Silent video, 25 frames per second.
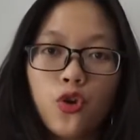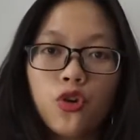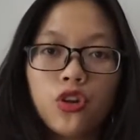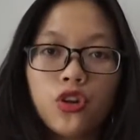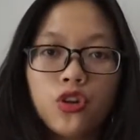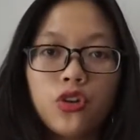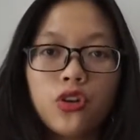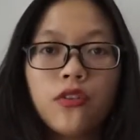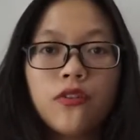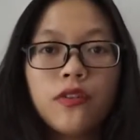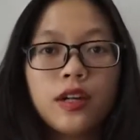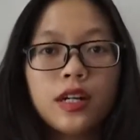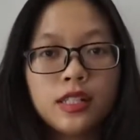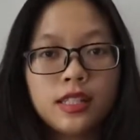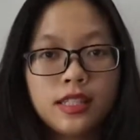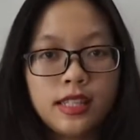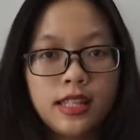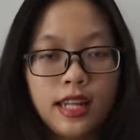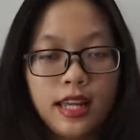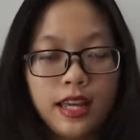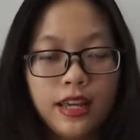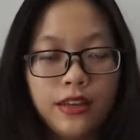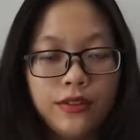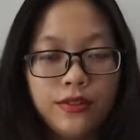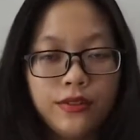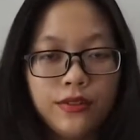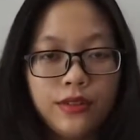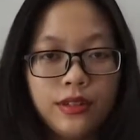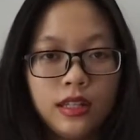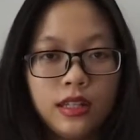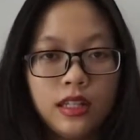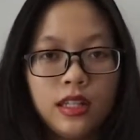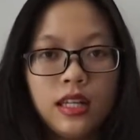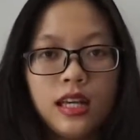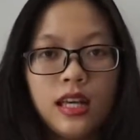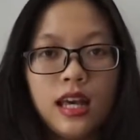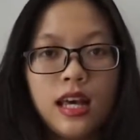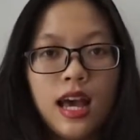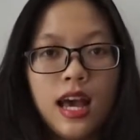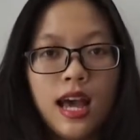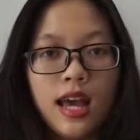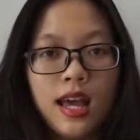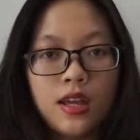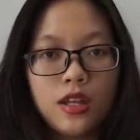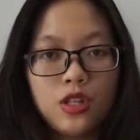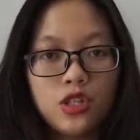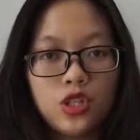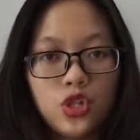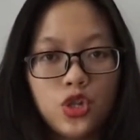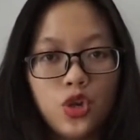University, I
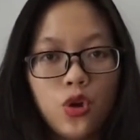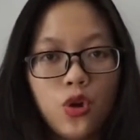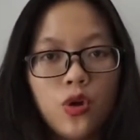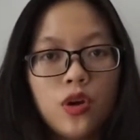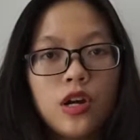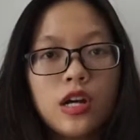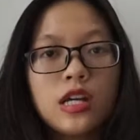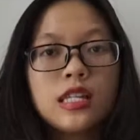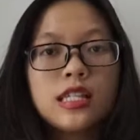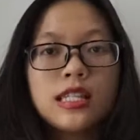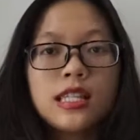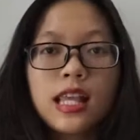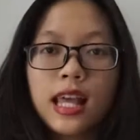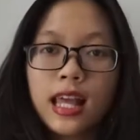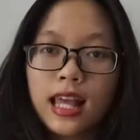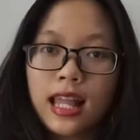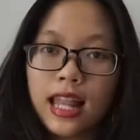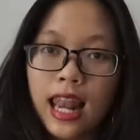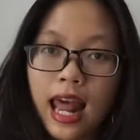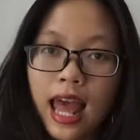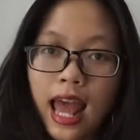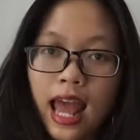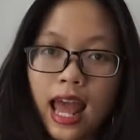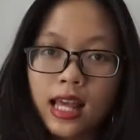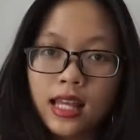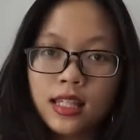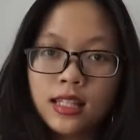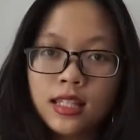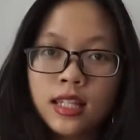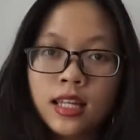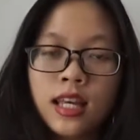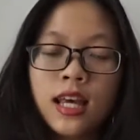joined a class,